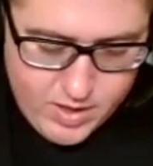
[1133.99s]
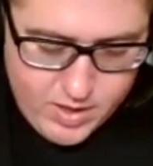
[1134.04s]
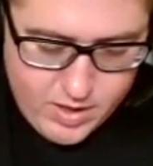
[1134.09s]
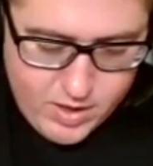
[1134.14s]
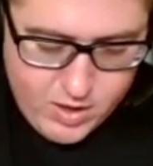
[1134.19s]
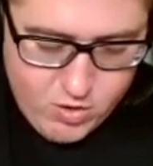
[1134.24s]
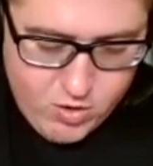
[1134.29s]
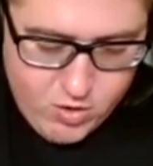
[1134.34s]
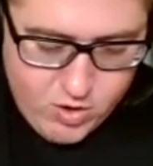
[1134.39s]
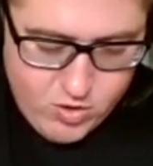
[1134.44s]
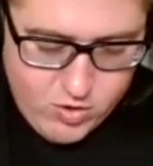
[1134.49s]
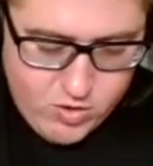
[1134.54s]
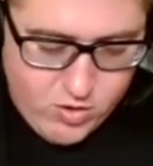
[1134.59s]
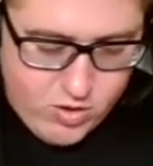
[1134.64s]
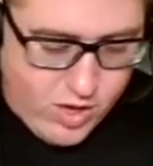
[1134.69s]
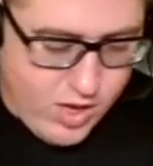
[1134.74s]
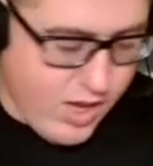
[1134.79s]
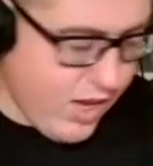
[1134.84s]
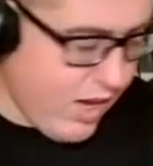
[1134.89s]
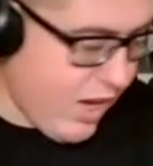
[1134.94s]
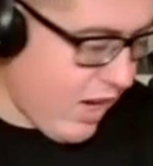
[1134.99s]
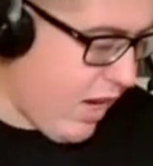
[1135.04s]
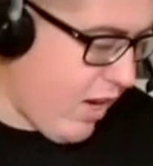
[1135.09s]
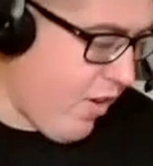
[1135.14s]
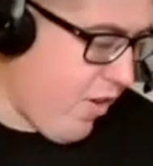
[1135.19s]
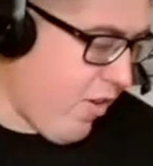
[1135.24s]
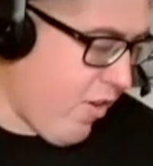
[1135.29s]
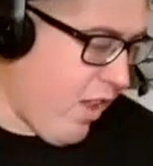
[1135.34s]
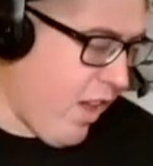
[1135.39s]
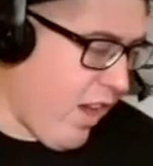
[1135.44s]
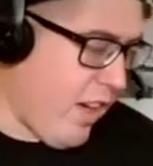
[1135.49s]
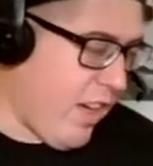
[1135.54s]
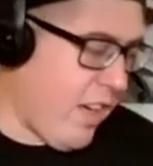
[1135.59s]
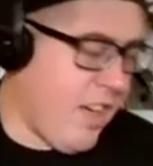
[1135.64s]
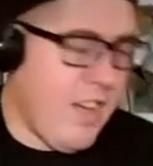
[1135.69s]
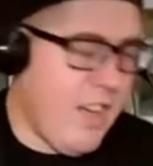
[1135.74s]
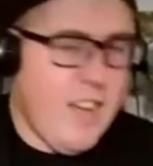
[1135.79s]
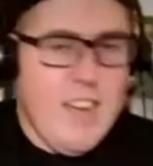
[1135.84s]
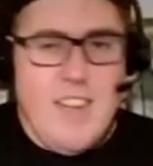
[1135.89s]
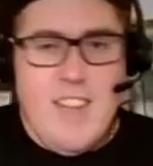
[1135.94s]
you just see it, and you're like,
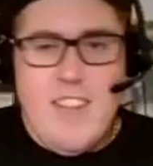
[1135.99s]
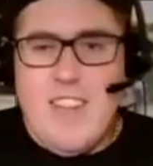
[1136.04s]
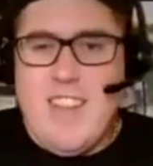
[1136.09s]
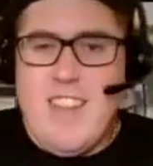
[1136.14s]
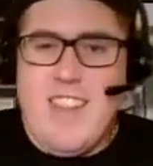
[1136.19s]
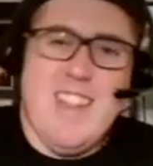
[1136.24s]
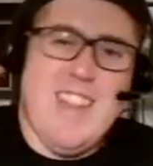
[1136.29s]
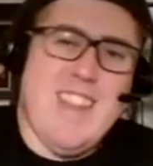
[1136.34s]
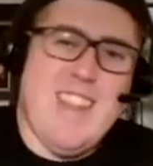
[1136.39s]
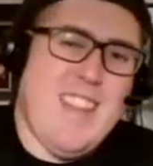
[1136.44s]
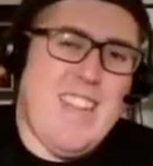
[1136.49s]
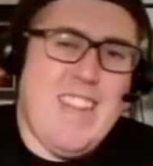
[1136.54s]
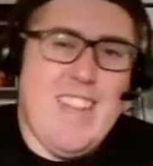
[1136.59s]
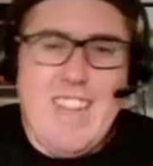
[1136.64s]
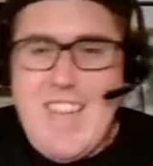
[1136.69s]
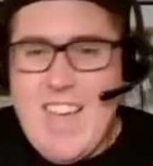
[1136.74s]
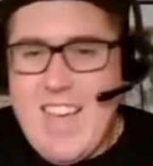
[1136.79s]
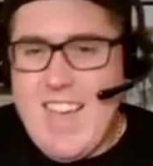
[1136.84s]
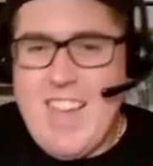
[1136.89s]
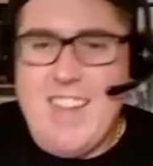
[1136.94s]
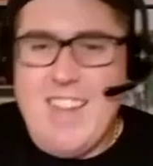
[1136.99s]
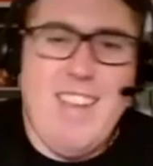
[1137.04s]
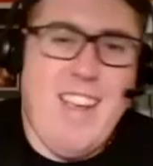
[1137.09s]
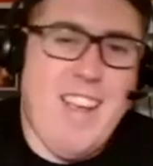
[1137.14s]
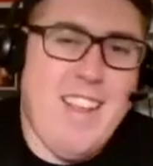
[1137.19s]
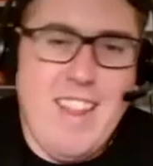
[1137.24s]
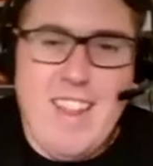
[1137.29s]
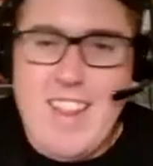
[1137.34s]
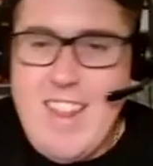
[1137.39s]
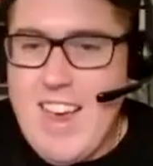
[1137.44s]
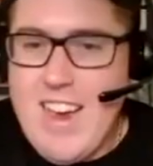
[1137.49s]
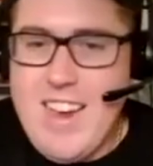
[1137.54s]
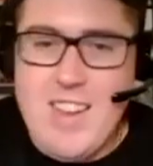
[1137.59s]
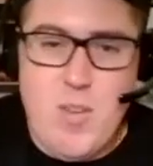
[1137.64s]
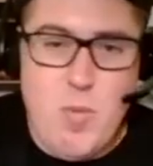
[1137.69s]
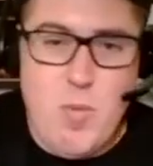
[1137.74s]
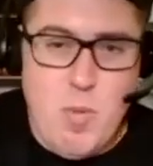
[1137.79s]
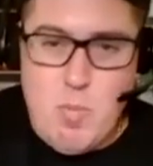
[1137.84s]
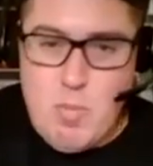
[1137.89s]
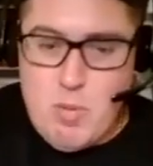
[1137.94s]
the line. That's how the
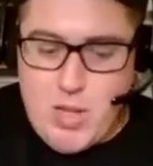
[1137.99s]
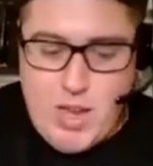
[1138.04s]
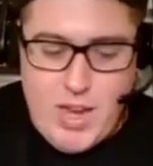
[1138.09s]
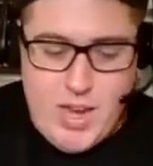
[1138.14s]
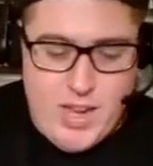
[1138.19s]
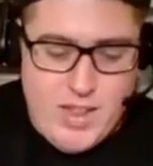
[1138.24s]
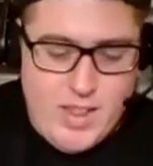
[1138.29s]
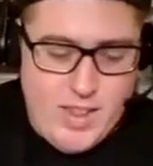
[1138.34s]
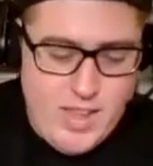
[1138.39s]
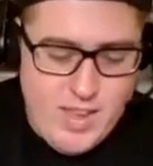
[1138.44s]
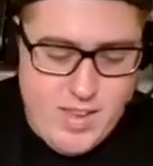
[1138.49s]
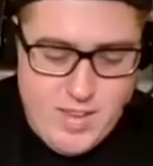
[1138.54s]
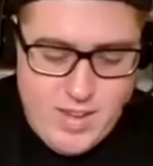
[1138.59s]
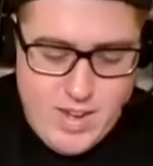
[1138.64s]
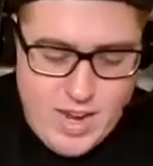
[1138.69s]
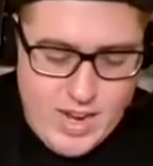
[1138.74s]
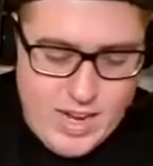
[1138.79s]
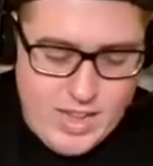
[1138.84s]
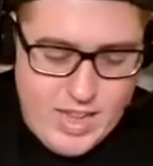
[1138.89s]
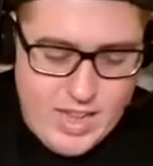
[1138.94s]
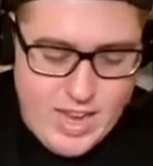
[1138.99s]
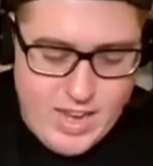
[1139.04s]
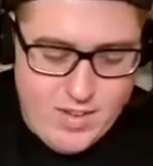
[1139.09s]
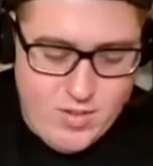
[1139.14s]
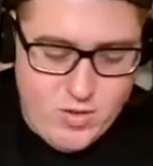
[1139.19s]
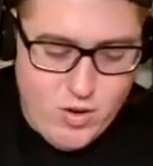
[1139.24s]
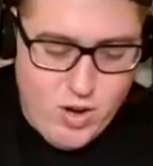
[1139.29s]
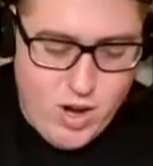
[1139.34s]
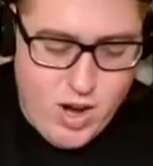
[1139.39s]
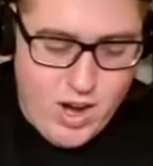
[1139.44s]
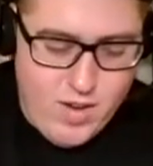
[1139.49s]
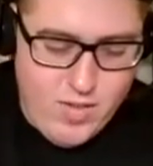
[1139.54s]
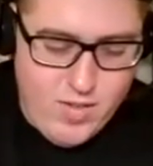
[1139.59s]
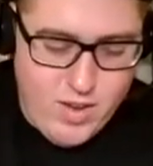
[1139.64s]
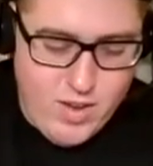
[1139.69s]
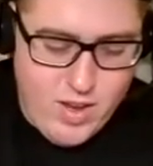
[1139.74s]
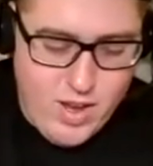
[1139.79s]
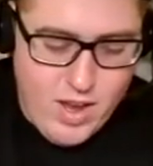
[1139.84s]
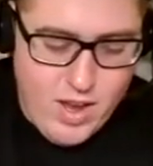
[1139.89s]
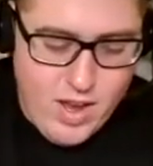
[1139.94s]
Lions have been playing these kind of last
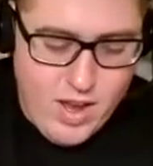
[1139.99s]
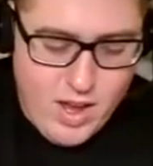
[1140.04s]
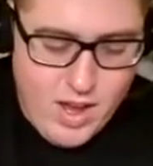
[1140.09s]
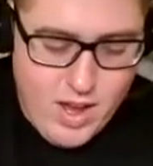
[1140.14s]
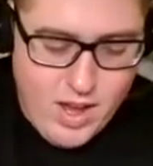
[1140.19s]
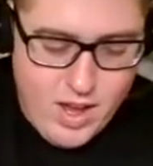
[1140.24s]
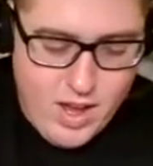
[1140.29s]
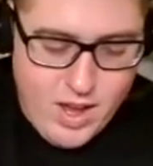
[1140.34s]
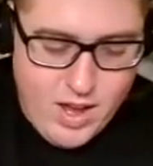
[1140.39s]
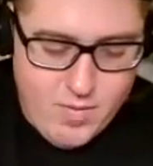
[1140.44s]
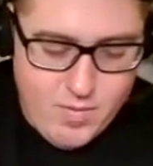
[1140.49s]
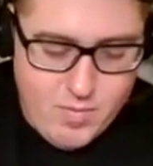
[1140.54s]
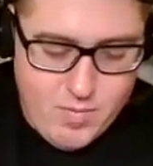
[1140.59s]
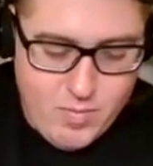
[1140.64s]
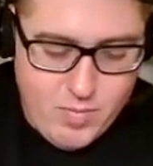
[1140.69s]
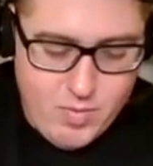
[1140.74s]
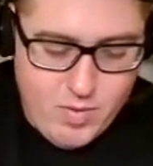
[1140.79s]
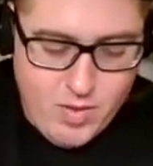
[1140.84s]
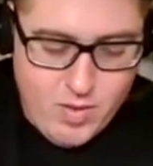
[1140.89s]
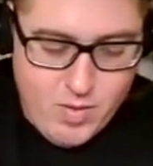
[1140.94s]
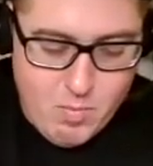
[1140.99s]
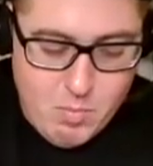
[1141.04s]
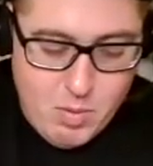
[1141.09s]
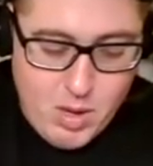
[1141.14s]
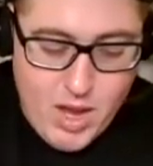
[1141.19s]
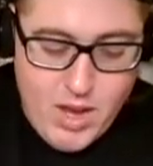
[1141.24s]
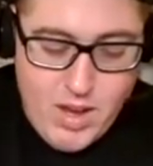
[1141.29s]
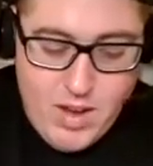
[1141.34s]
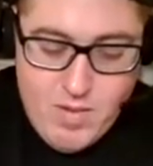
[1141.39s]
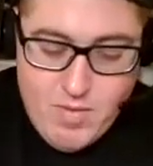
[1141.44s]
drives. But